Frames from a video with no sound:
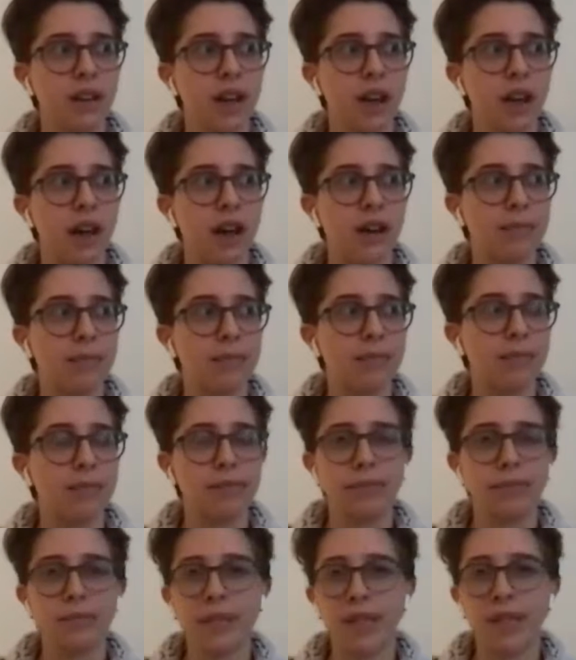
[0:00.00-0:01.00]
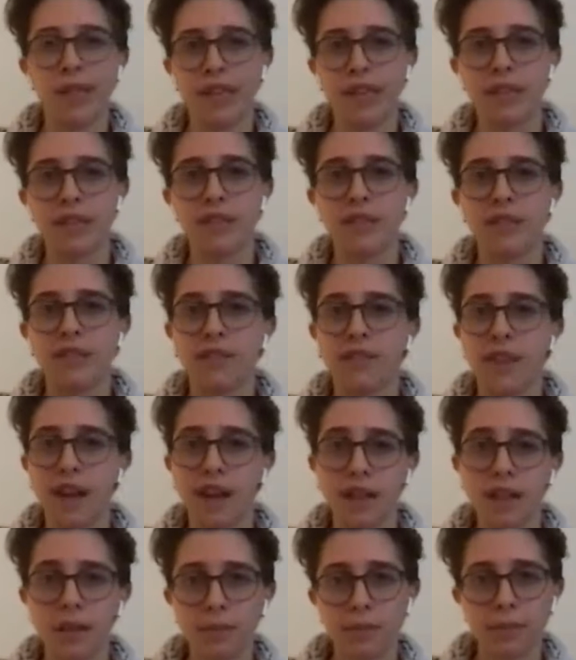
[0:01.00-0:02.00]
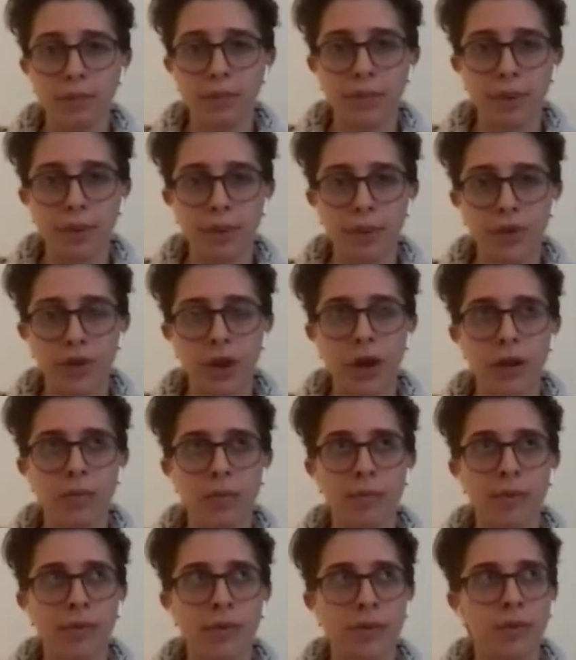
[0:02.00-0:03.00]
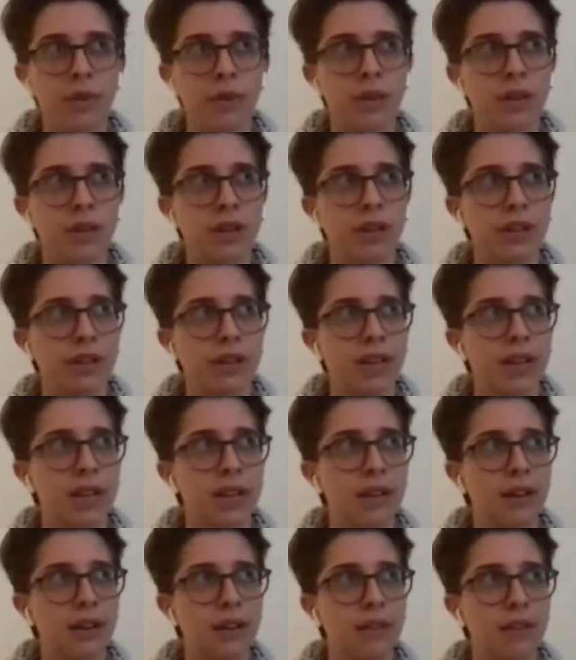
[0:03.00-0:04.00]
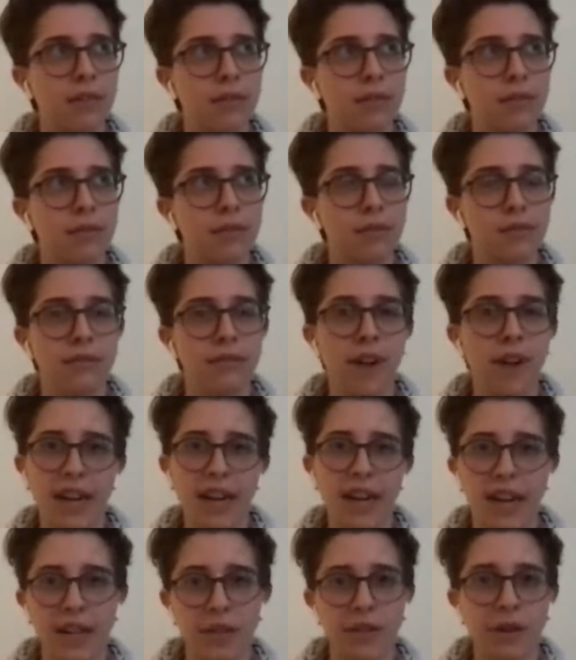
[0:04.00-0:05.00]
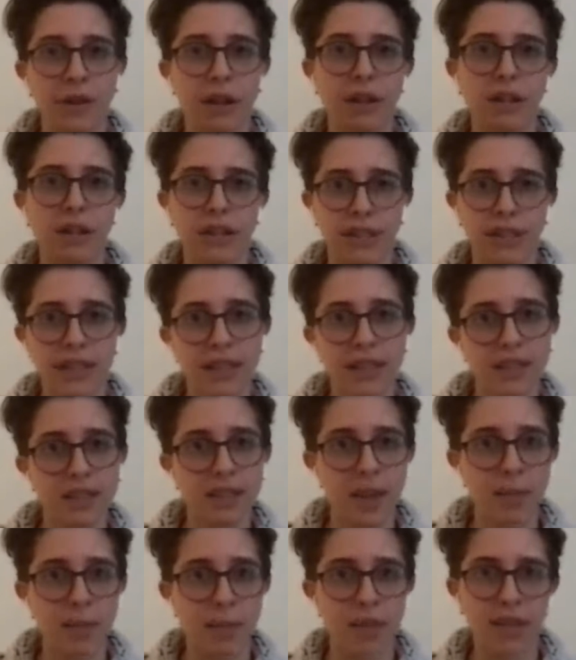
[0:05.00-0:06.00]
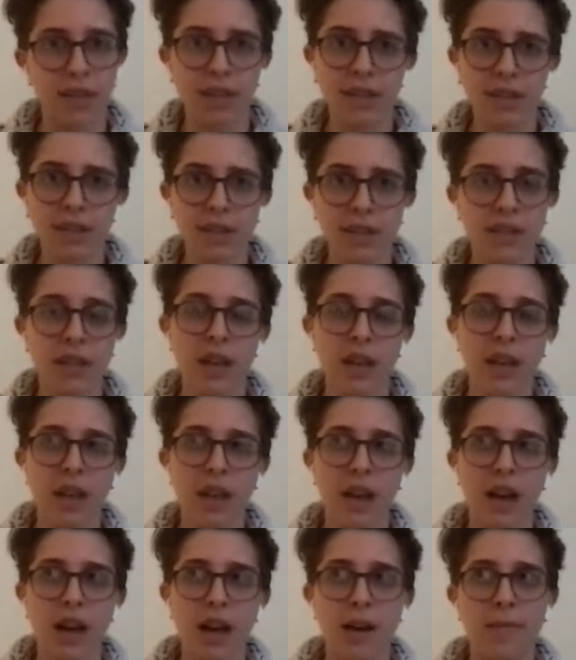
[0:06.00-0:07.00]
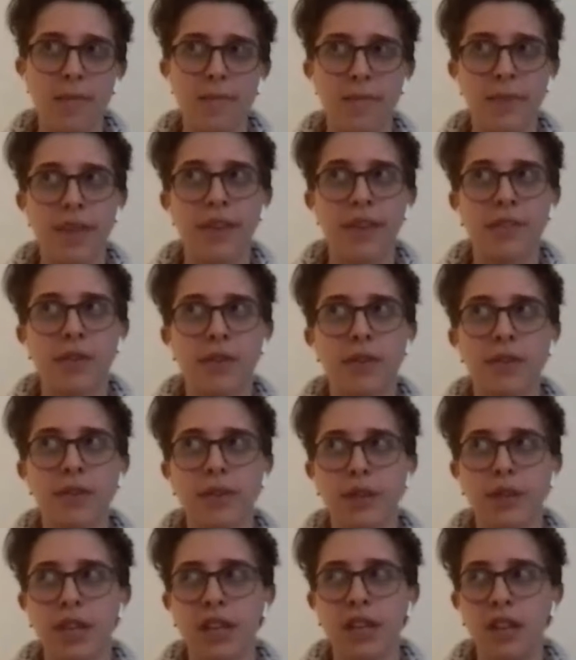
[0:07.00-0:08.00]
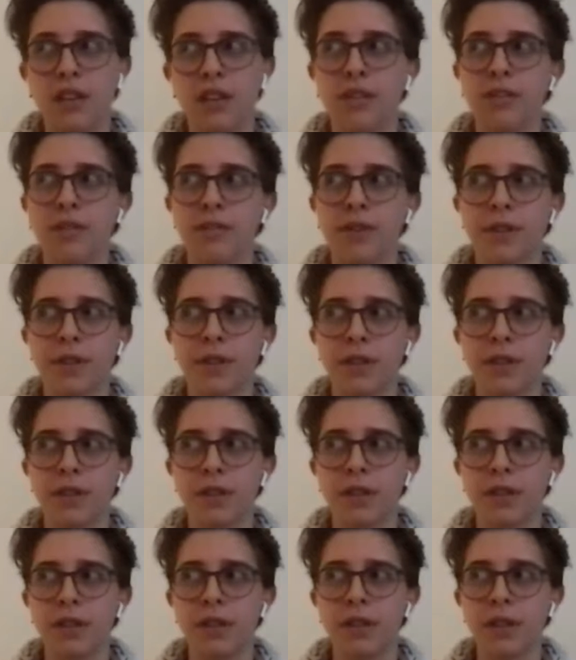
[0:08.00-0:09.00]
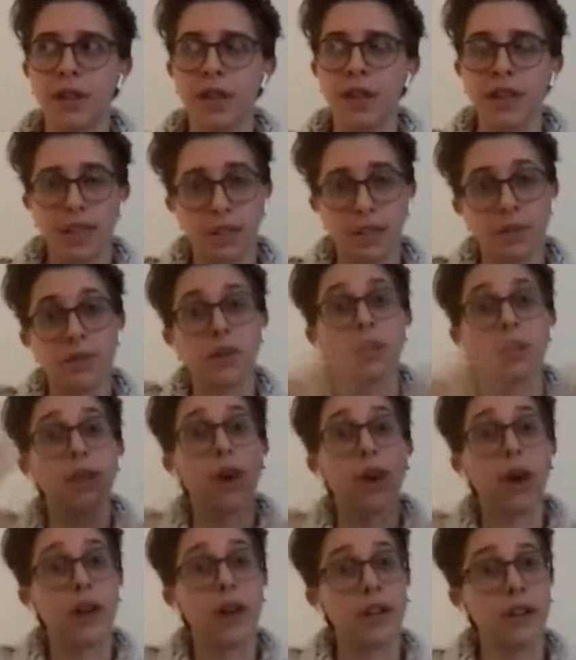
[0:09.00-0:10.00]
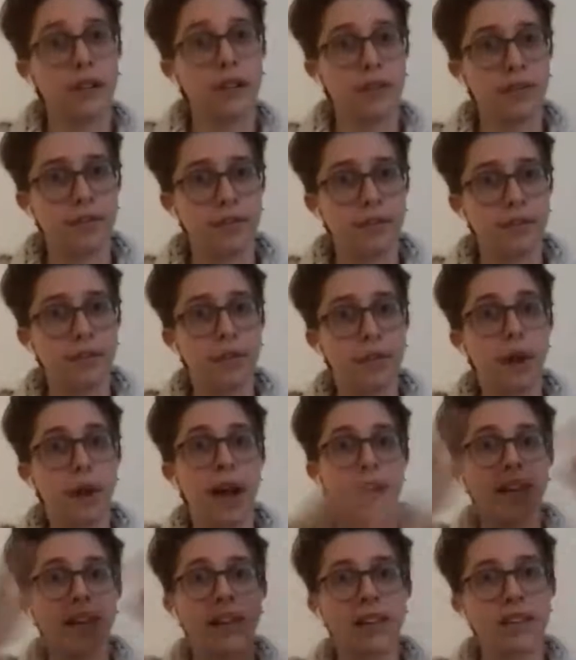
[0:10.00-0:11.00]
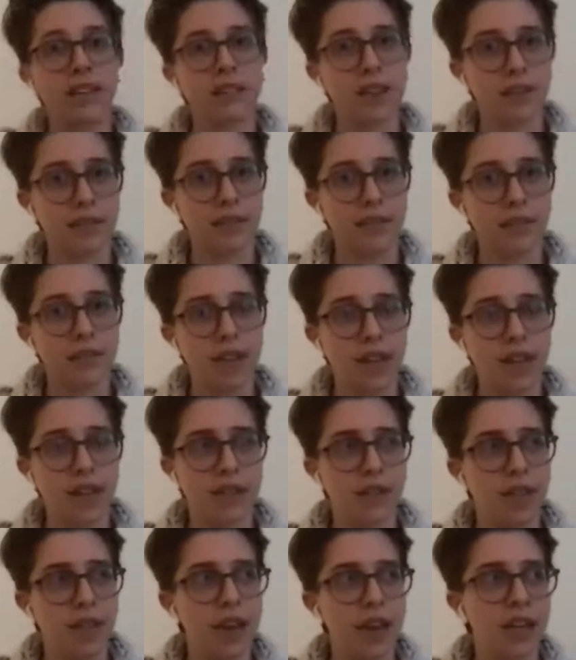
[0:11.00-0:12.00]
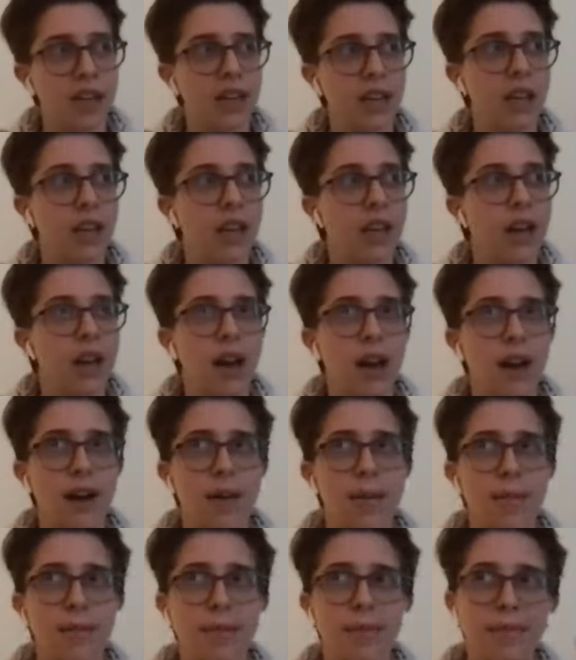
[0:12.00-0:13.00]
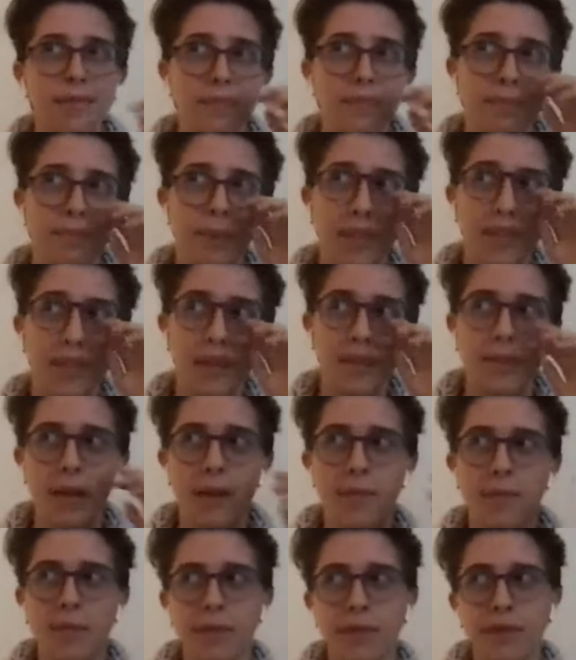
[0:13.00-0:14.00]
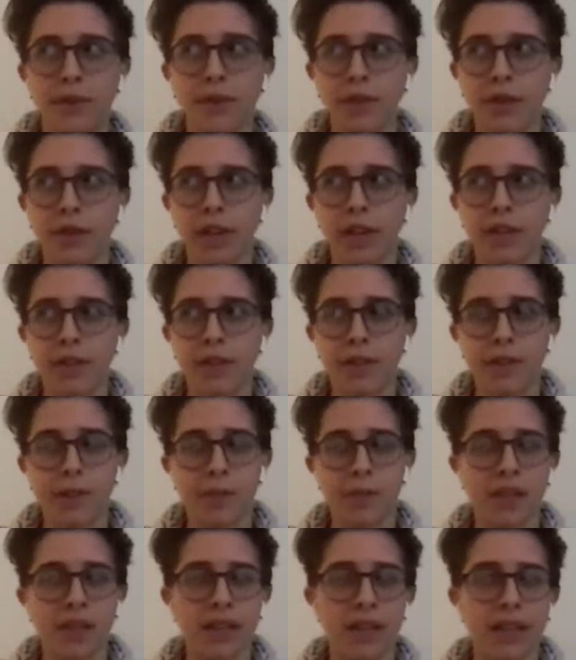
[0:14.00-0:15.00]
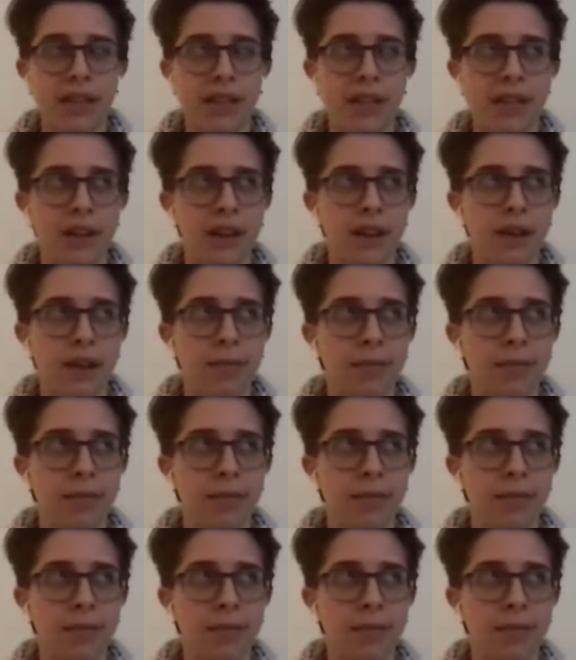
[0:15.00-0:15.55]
um, like developer jobs or like finance or analytics type things. If you're looking for like, there's a lot of variety and stuff inside of that. But sometimes if you're looking for something like